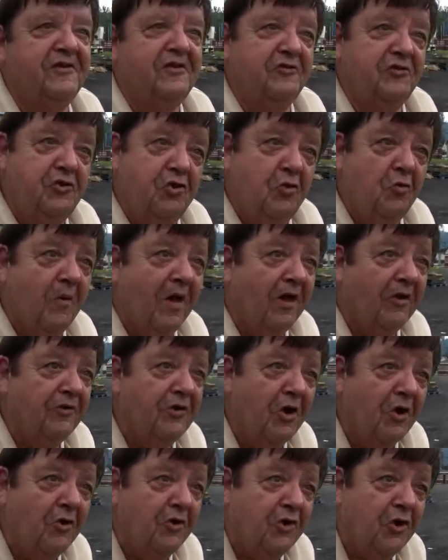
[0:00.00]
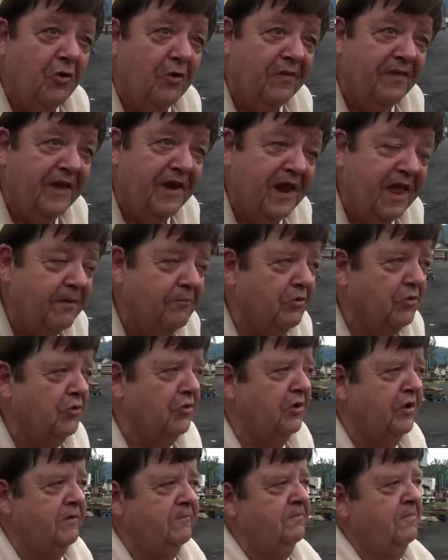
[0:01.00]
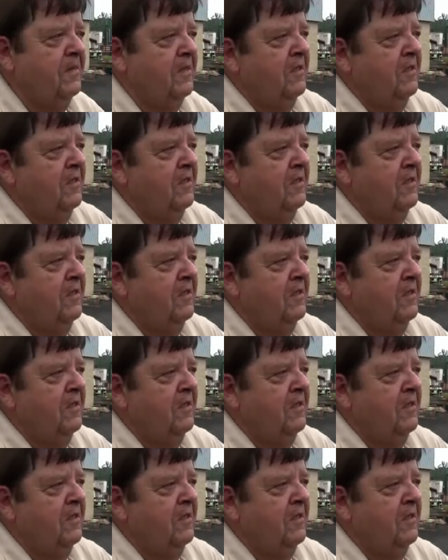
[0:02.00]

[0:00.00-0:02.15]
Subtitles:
and you well know, you're in the neighborhood.